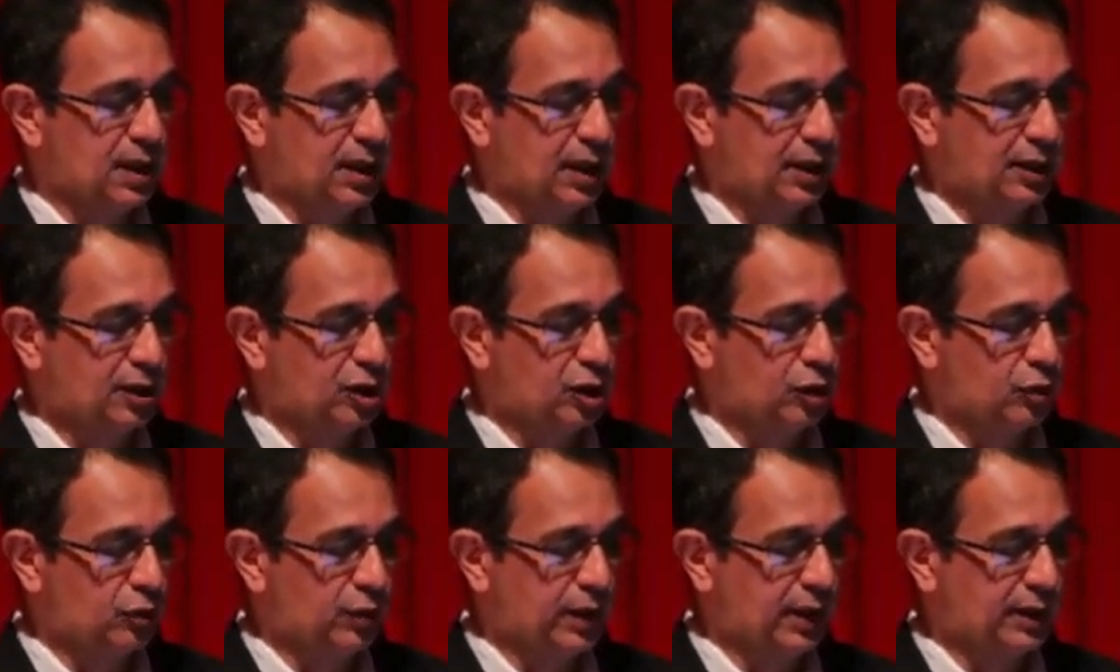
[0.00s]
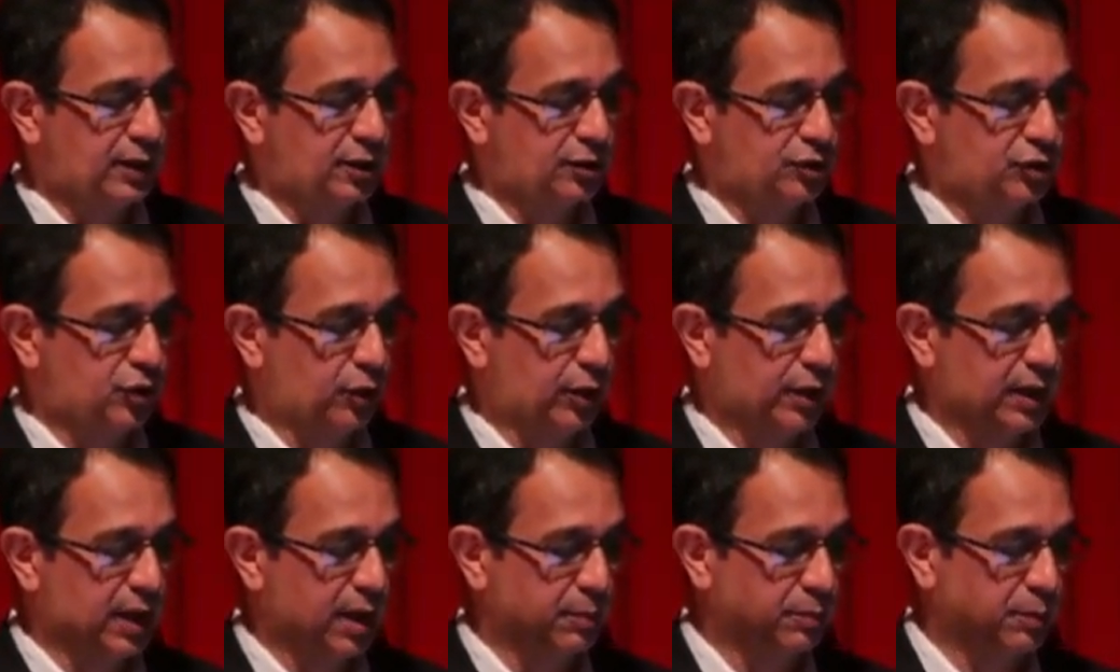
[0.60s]
including the
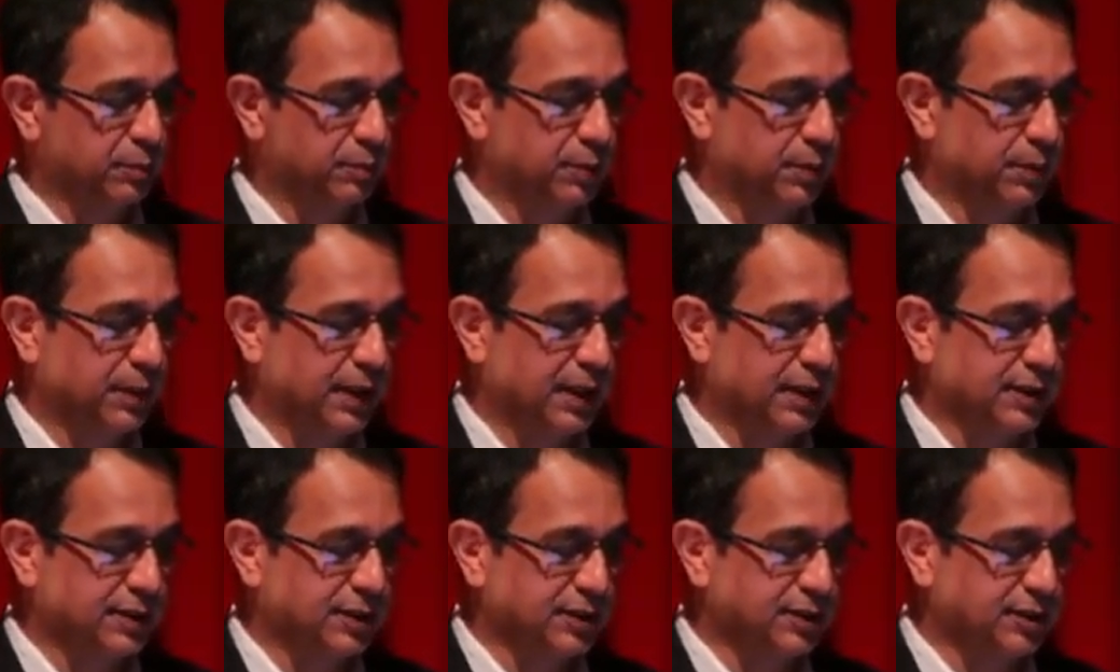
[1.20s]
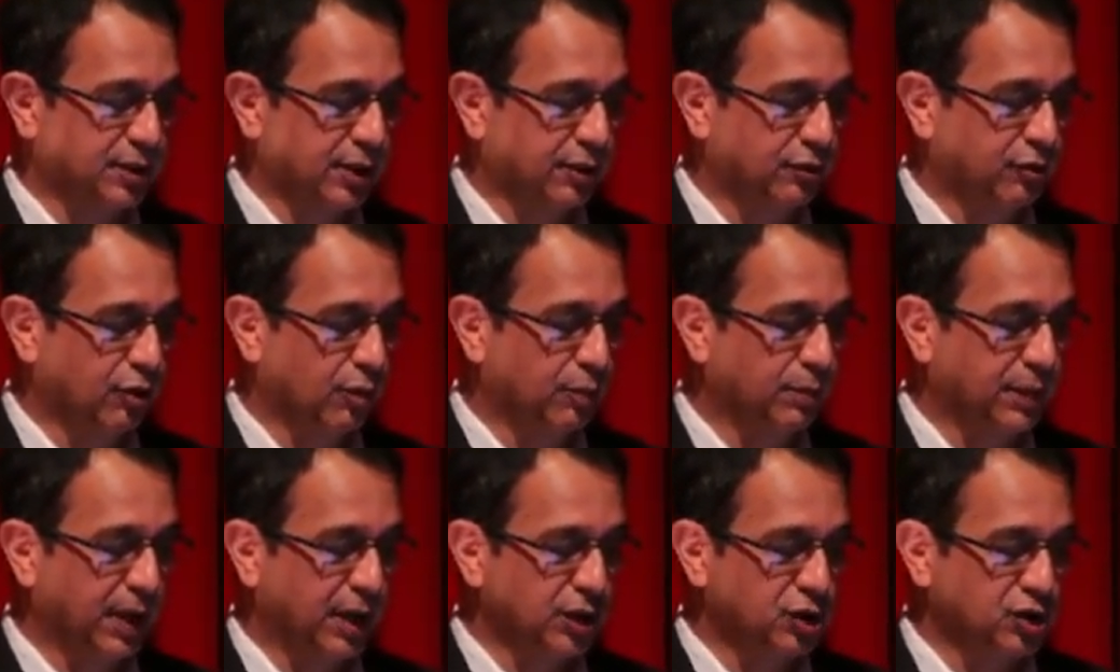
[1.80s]
joint hypermobility
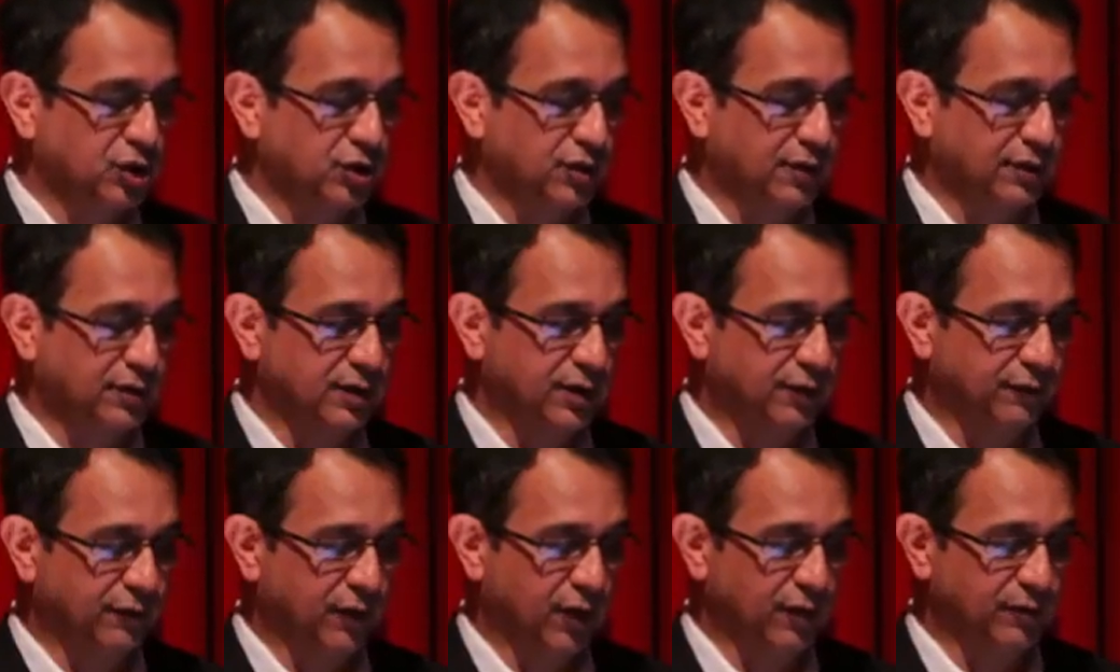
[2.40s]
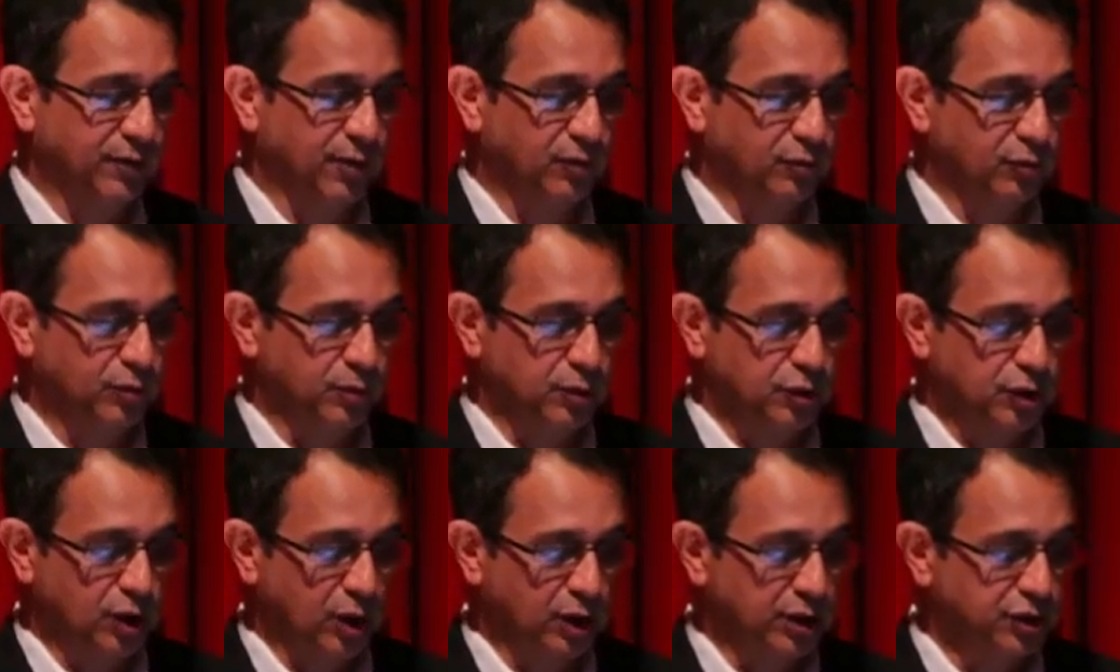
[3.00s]
syndrome patients referred from
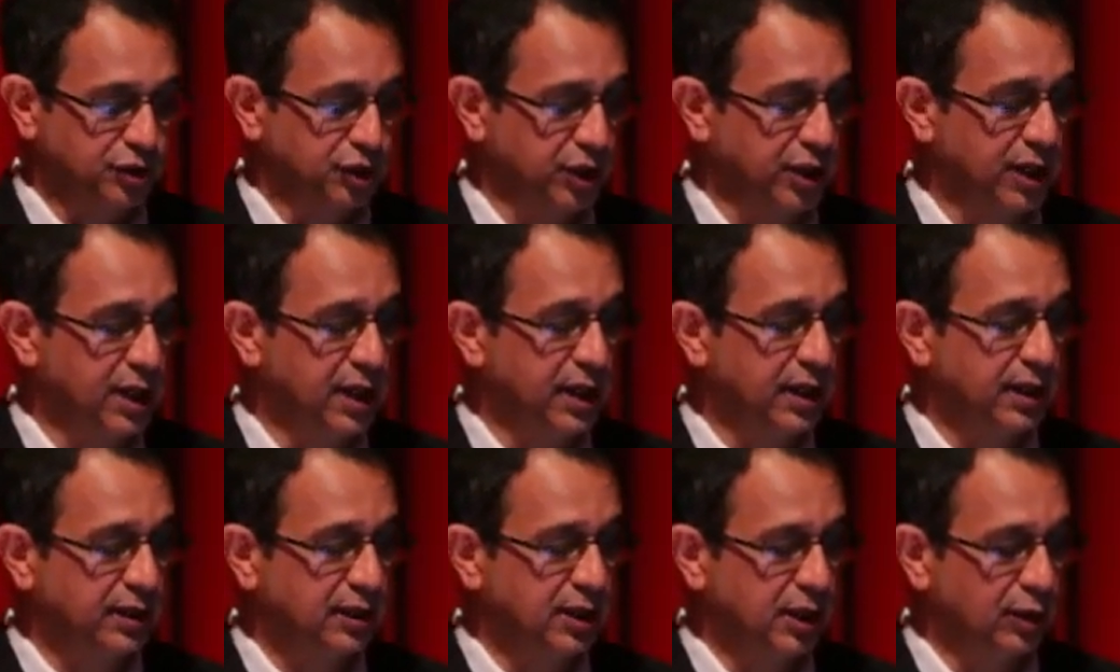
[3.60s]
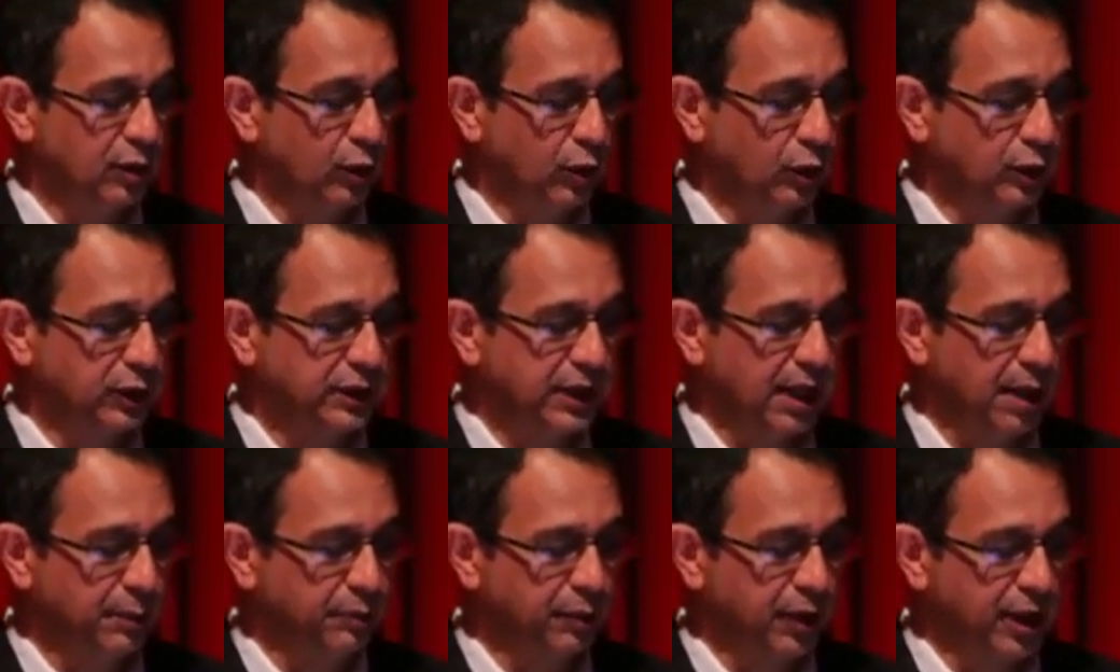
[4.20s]
rheumatology, then all
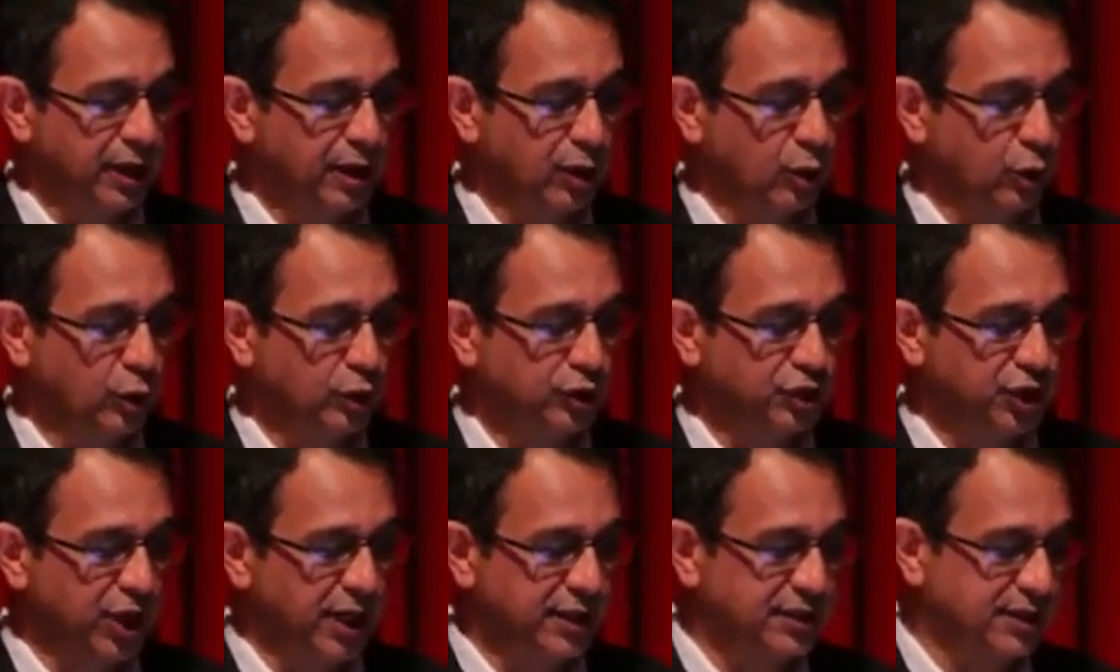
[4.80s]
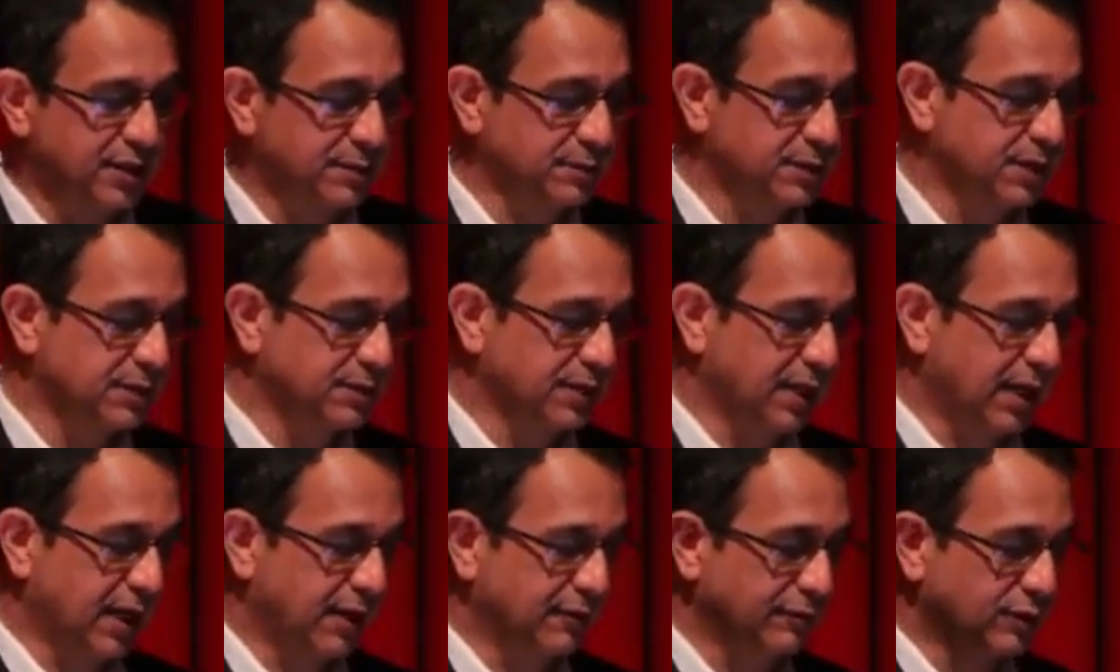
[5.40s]
the upper and lower GI
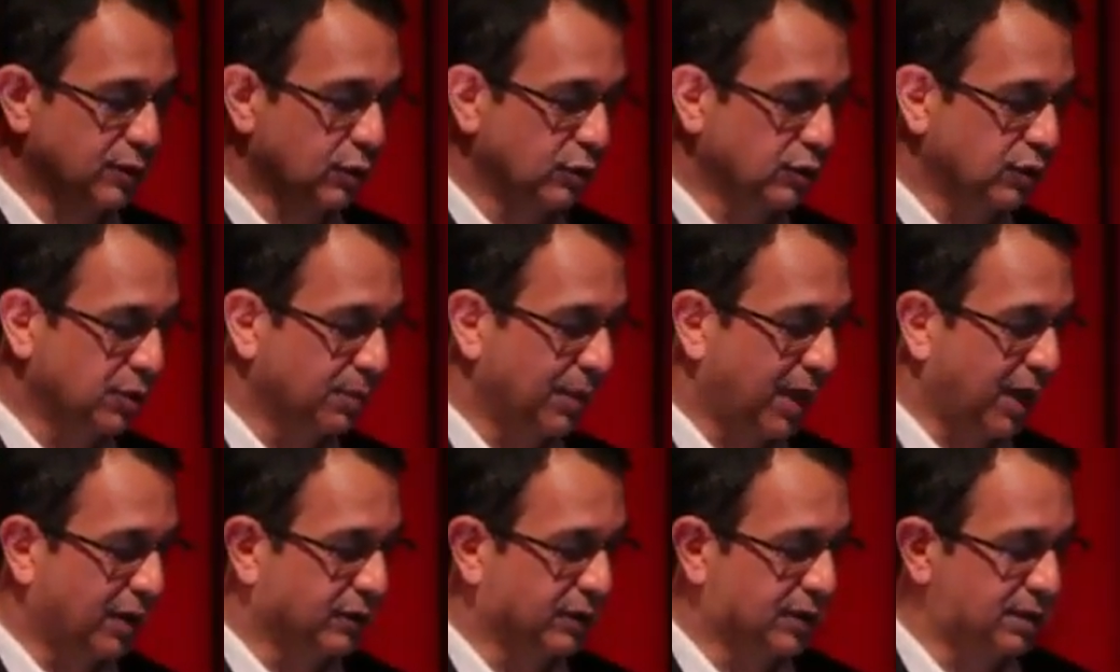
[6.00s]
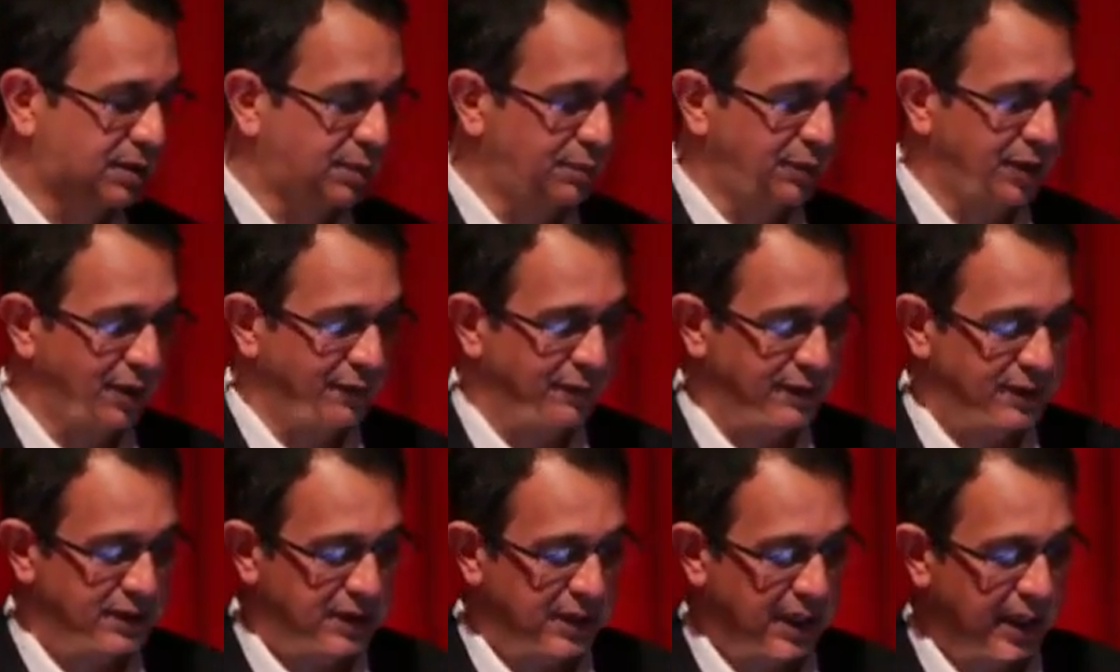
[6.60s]
symptoms that I've talked about in the
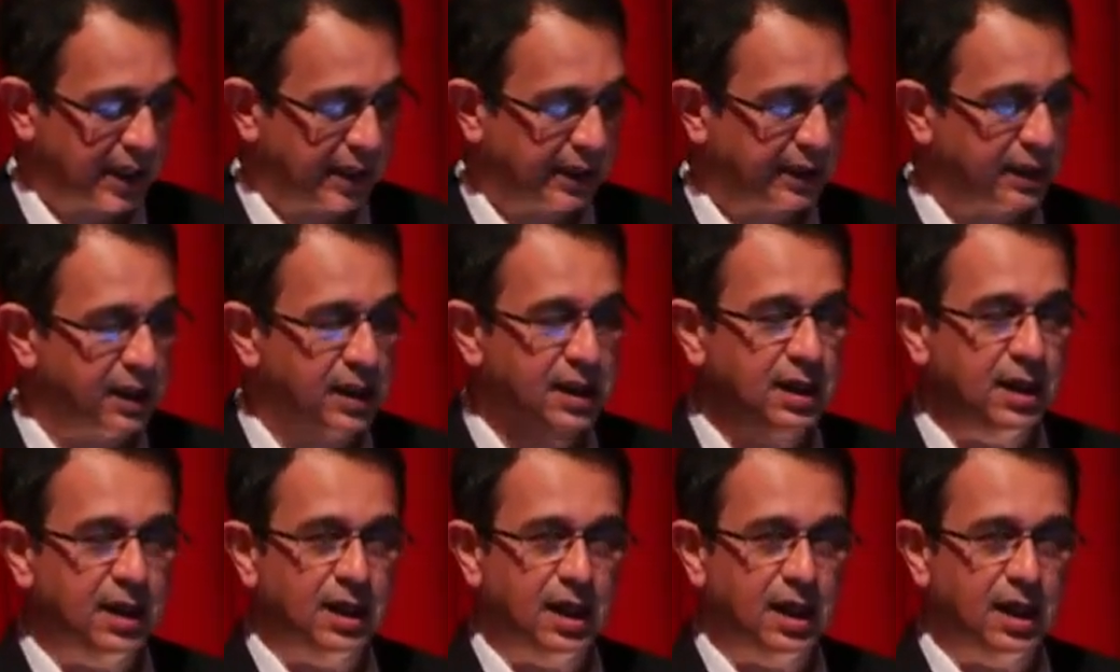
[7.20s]
previous slide